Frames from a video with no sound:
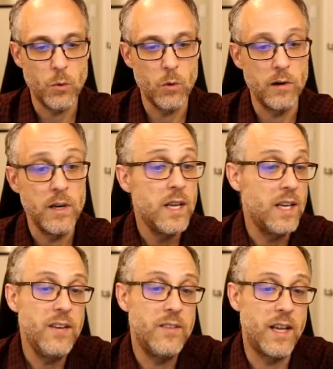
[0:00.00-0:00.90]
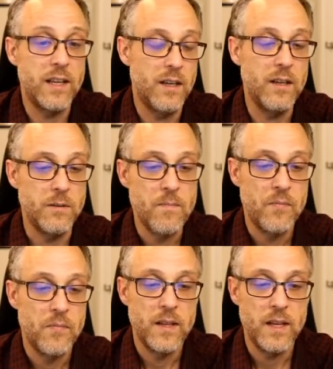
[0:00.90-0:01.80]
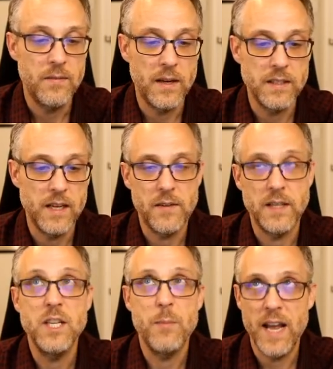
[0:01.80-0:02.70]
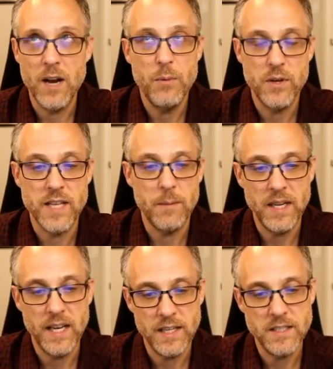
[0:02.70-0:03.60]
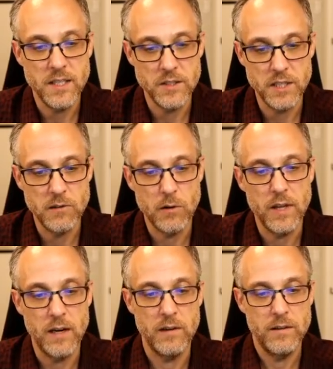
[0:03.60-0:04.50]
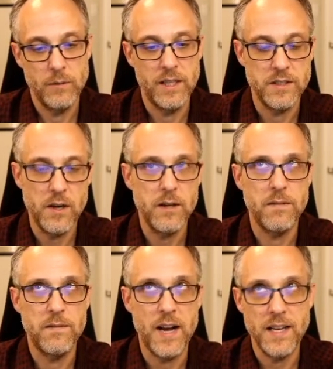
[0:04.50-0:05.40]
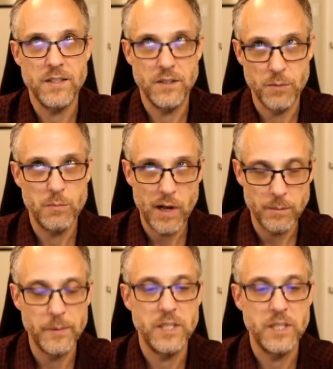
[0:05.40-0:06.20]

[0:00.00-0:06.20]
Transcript: Or even like, oh, if I see my output is empty and I see a 0 there, well, it's not a file system problem.